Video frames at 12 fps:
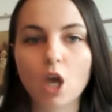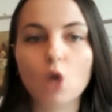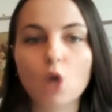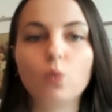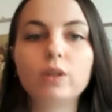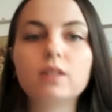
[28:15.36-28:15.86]

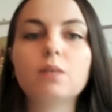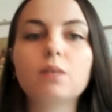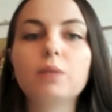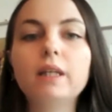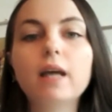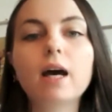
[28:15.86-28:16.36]
With the
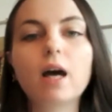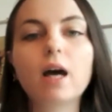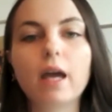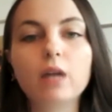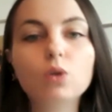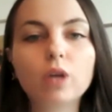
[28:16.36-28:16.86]
media
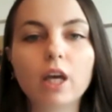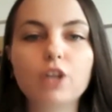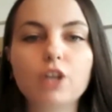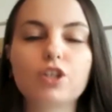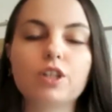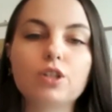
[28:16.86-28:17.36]

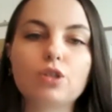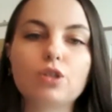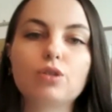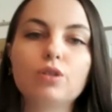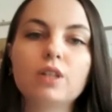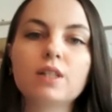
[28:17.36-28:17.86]
education,
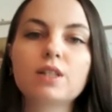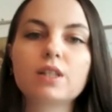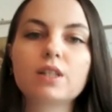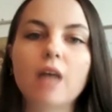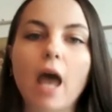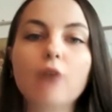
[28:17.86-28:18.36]
students
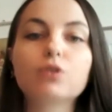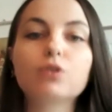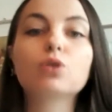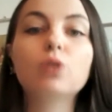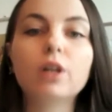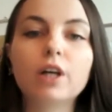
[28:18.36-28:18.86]
have to
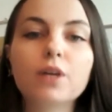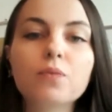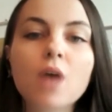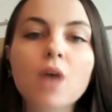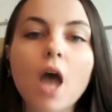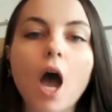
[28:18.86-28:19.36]
learn
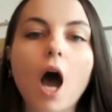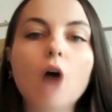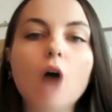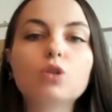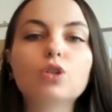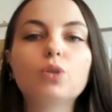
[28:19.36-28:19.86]
how
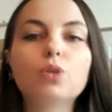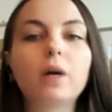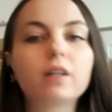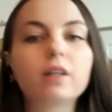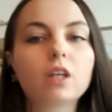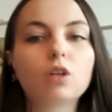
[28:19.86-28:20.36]
to
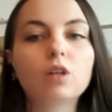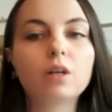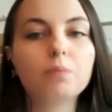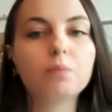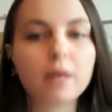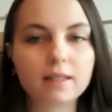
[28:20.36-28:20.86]
particular
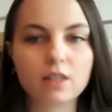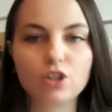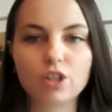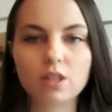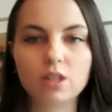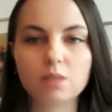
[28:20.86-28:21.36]

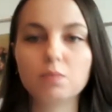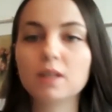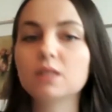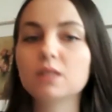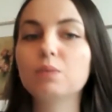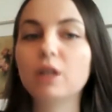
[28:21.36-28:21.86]
messages must
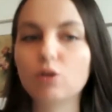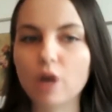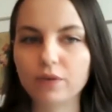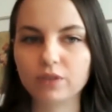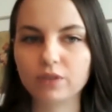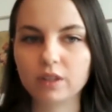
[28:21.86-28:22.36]
be
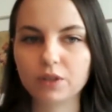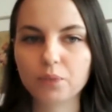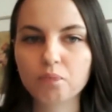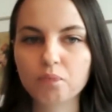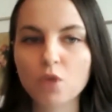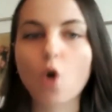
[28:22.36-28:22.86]
crafted
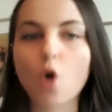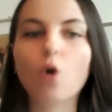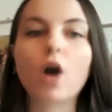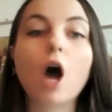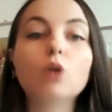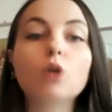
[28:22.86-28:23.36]
or
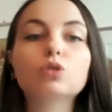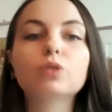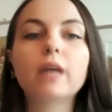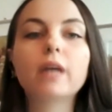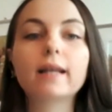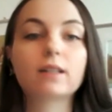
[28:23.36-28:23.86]
how to
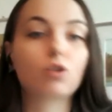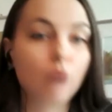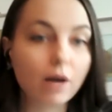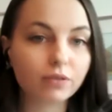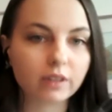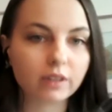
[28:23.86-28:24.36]
get
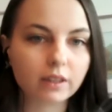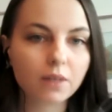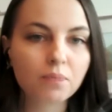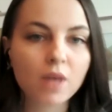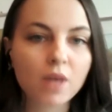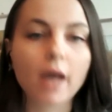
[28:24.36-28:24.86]
crafted
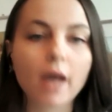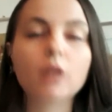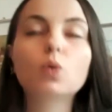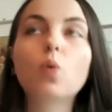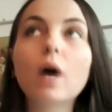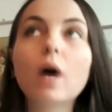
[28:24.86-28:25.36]
and
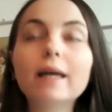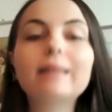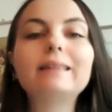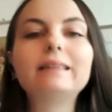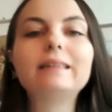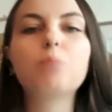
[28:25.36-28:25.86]
why it
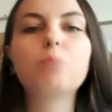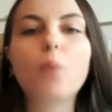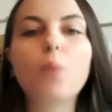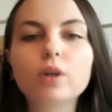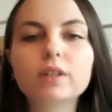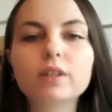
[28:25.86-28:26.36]
is
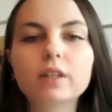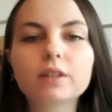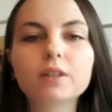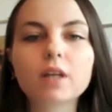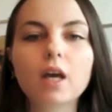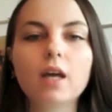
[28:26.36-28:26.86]
important
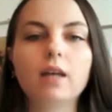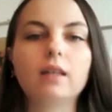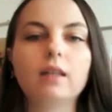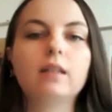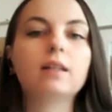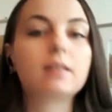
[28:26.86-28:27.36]

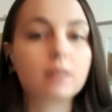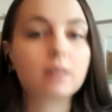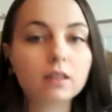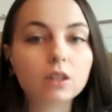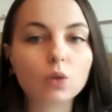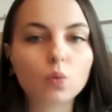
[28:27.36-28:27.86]
in a
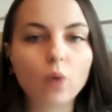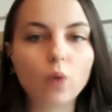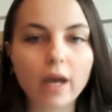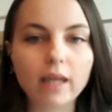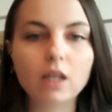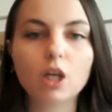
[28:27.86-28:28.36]
certain
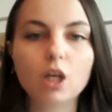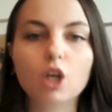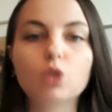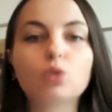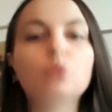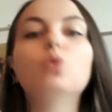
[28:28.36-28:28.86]
way
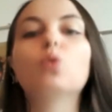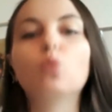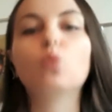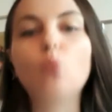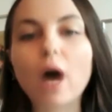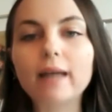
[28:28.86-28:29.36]
to
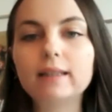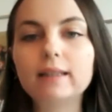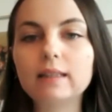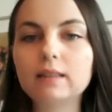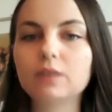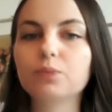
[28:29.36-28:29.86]
write it